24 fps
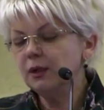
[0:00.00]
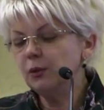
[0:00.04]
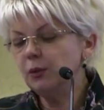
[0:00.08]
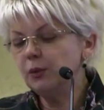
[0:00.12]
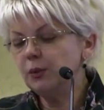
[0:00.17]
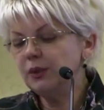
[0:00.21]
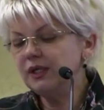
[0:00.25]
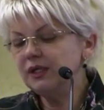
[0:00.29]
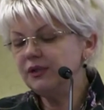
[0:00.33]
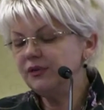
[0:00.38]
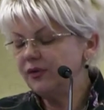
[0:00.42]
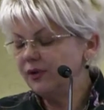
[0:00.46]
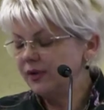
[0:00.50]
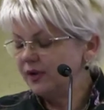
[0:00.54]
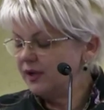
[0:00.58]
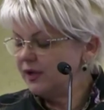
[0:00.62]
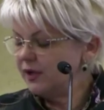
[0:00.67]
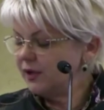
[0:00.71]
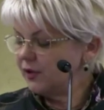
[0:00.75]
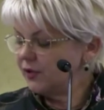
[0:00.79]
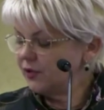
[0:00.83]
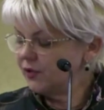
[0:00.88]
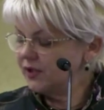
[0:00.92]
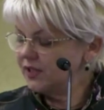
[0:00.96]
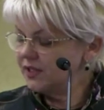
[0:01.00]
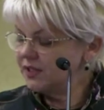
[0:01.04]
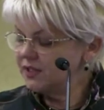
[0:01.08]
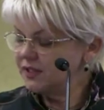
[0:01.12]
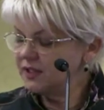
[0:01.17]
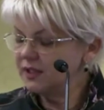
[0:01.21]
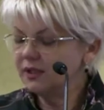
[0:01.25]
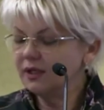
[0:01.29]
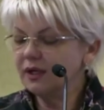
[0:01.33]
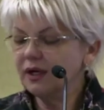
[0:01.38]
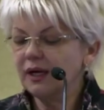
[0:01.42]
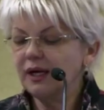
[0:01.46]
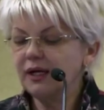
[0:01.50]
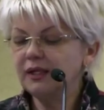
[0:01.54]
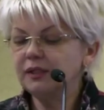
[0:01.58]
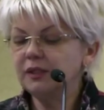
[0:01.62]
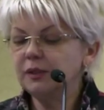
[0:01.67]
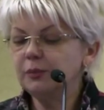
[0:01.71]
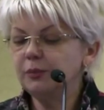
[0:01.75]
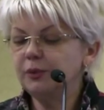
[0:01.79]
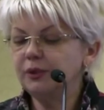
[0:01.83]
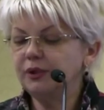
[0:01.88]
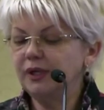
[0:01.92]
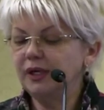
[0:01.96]
with increasing
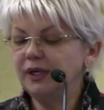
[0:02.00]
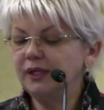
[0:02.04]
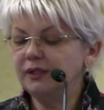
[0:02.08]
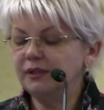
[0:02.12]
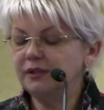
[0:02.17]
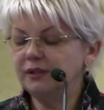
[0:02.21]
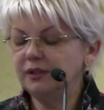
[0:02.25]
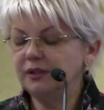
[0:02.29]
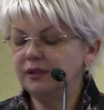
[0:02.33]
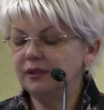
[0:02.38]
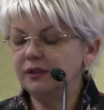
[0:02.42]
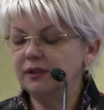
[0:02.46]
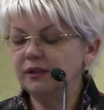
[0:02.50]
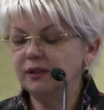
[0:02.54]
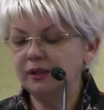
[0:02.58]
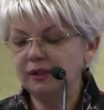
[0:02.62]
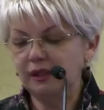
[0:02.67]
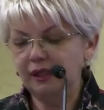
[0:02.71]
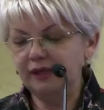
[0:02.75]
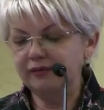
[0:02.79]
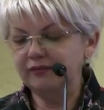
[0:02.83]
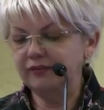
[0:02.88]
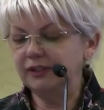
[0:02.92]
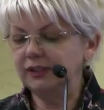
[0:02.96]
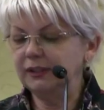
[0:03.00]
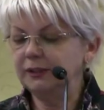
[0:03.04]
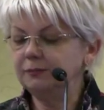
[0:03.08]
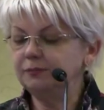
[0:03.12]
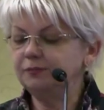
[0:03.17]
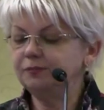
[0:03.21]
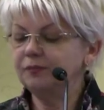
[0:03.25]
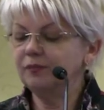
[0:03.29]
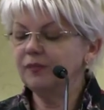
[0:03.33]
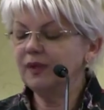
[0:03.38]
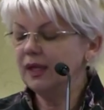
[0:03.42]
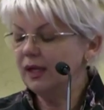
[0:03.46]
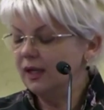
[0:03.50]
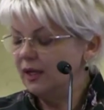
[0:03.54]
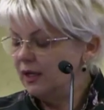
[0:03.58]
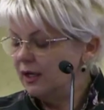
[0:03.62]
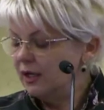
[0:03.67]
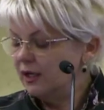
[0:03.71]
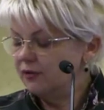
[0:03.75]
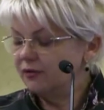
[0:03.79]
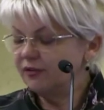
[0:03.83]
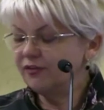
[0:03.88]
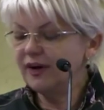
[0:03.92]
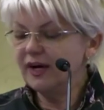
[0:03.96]
adiponectin level.
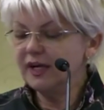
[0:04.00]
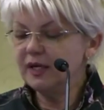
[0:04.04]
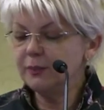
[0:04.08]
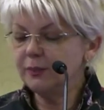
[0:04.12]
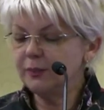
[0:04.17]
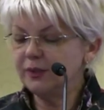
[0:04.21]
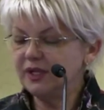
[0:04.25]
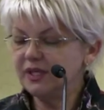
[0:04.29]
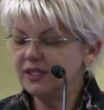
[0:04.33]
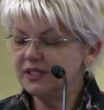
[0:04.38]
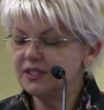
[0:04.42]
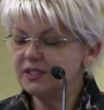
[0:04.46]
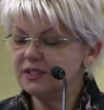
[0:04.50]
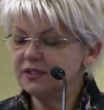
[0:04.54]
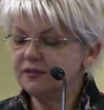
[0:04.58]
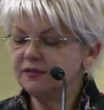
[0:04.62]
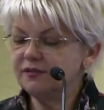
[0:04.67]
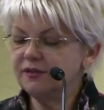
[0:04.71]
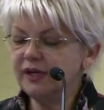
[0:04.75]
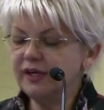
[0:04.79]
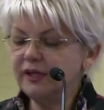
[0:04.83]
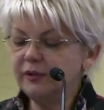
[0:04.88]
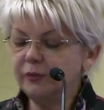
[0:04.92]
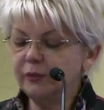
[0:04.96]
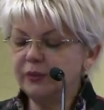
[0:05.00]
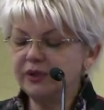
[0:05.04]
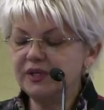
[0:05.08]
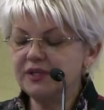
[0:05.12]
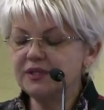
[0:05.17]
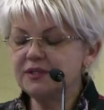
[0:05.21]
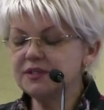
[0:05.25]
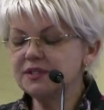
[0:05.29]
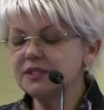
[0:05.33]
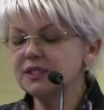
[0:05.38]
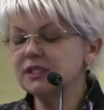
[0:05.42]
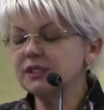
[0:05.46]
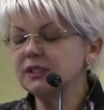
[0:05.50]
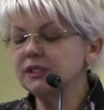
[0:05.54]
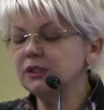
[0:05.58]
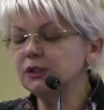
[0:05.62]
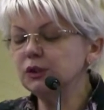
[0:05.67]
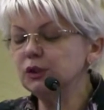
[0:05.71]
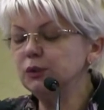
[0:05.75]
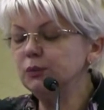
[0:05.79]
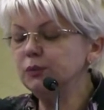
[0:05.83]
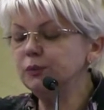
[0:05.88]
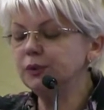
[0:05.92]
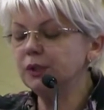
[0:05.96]
Fibrates. Fibrates are a
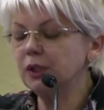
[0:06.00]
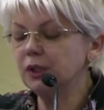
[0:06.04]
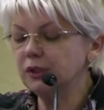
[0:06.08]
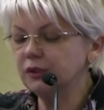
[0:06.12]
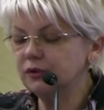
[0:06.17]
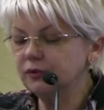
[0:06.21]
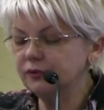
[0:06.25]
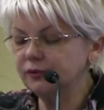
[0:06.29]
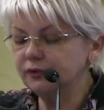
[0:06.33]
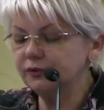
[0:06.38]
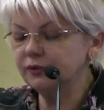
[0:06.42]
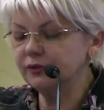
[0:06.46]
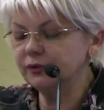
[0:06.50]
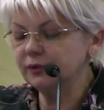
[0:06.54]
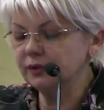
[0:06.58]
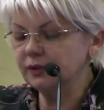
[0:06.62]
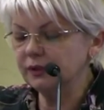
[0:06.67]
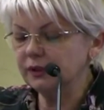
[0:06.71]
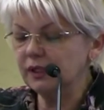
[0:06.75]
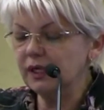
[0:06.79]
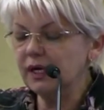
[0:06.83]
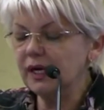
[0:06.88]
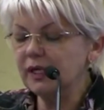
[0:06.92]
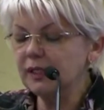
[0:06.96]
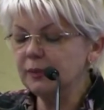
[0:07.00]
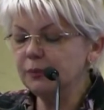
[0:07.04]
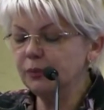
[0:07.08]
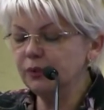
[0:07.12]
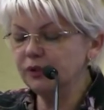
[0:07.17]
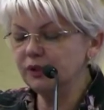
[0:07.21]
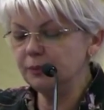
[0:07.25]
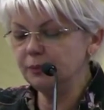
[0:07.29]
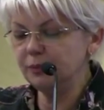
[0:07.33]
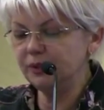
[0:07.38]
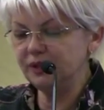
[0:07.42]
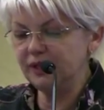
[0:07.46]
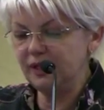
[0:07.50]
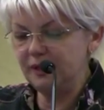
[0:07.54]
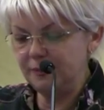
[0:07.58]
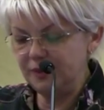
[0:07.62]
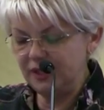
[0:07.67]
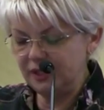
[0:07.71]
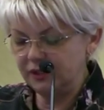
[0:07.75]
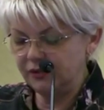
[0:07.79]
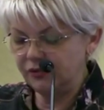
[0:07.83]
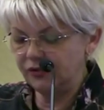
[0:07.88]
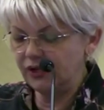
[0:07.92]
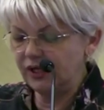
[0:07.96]
group of
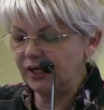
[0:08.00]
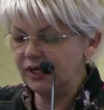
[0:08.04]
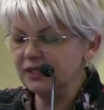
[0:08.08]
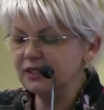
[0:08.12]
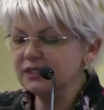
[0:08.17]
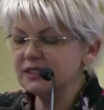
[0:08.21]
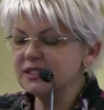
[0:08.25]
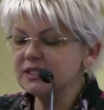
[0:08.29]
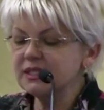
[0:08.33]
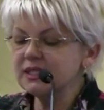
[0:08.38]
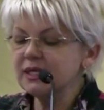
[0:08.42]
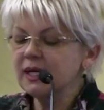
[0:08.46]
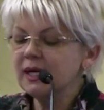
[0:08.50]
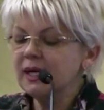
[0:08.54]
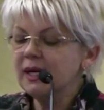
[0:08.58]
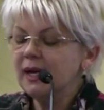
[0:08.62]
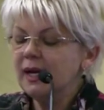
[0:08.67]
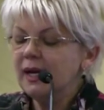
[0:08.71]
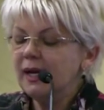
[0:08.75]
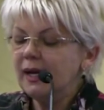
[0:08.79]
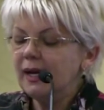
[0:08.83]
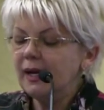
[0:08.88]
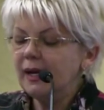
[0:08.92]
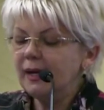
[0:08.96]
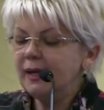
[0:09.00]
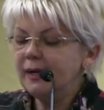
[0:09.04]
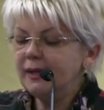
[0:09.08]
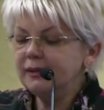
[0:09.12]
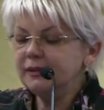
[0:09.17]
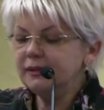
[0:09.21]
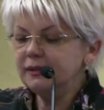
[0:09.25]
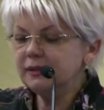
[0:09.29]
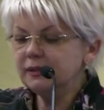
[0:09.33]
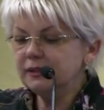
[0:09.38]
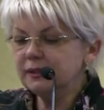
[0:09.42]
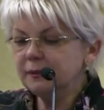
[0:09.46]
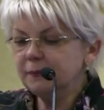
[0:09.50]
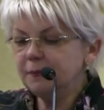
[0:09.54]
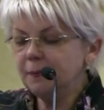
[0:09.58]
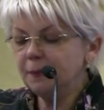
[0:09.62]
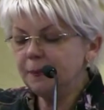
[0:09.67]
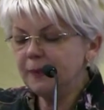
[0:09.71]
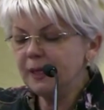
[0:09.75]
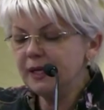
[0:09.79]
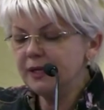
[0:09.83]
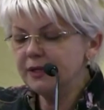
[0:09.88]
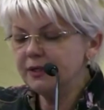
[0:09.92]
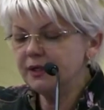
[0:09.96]
hypolipidemic drugs, and
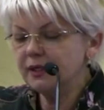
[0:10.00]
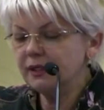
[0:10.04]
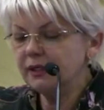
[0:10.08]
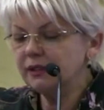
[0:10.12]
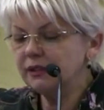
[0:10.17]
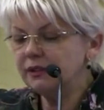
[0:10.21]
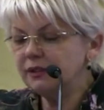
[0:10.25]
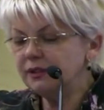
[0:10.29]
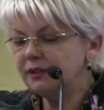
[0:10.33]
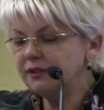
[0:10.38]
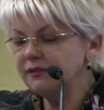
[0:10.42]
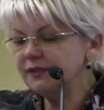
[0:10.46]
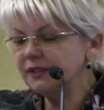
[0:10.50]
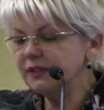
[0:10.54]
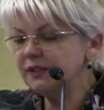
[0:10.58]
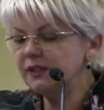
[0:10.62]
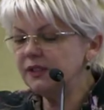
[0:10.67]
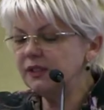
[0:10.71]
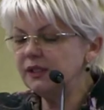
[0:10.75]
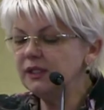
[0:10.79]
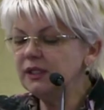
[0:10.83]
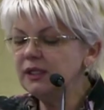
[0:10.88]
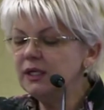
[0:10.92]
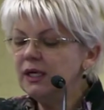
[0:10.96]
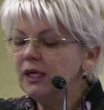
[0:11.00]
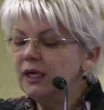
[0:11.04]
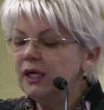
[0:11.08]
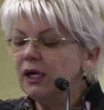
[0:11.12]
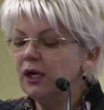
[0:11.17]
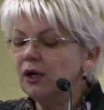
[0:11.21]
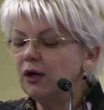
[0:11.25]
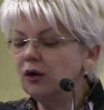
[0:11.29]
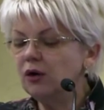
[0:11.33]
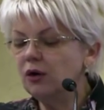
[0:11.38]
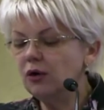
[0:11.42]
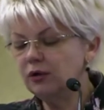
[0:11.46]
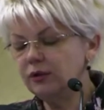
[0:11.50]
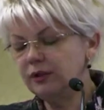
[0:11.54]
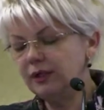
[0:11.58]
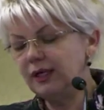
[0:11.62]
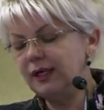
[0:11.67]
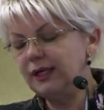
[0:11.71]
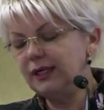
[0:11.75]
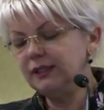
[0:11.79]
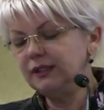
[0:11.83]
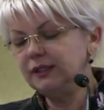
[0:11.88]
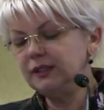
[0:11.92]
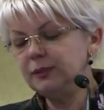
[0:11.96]
their activity on
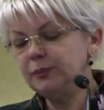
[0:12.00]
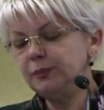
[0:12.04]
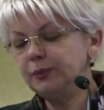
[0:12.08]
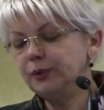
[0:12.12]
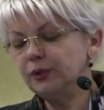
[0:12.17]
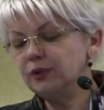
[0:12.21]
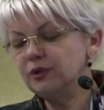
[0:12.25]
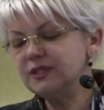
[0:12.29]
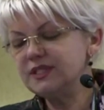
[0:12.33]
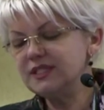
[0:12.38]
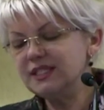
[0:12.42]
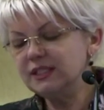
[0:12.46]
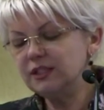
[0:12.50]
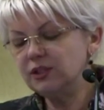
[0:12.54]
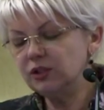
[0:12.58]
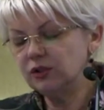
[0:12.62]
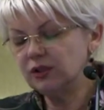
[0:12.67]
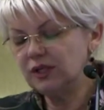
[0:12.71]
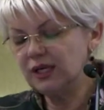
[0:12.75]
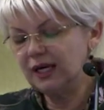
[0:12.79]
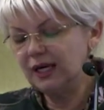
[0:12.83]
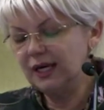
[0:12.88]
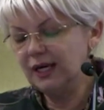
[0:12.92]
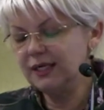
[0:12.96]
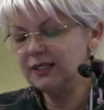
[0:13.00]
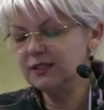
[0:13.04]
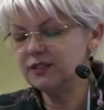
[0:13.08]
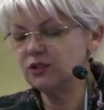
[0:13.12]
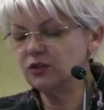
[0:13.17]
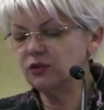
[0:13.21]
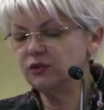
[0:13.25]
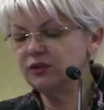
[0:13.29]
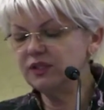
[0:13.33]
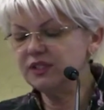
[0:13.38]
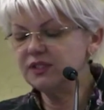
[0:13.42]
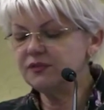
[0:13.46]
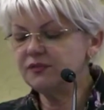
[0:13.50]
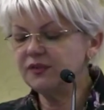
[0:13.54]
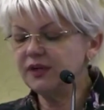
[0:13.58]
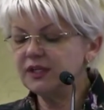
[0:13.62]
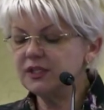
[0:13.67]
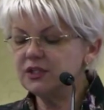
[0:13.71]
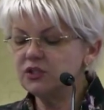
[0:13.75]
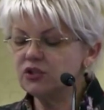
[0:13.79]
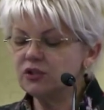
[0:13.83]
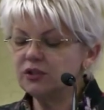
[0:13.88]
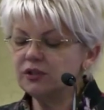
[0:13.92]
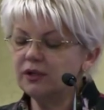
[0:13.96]
adipocytokines, on
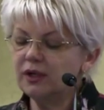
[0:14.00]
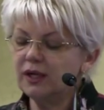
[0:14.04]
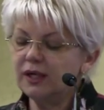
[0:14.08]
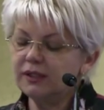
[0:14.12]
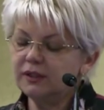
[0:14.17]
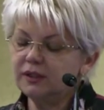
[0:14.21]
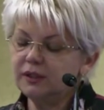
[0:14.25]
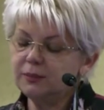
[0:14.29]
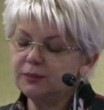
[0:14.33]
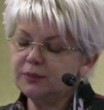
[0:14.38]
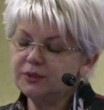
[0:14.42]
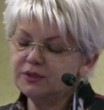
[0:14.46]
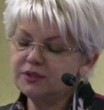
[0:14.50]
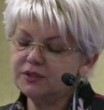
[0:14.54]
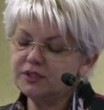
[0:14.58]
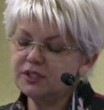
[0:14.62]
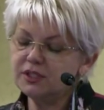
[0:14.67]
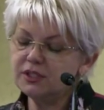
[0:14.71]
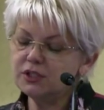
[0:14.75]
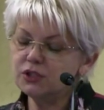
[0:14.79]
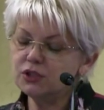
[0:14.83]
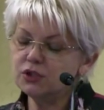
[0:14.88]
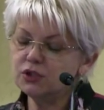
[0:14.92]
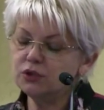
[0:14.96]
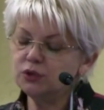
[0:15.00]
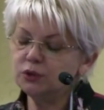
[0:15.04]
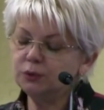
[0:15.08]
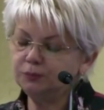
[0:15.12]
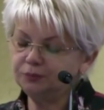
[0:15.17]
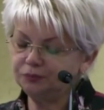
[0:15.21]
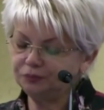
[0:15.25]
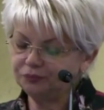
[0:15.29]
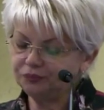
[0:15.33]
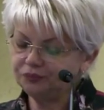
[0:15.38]
dysfunctional adipose tissue,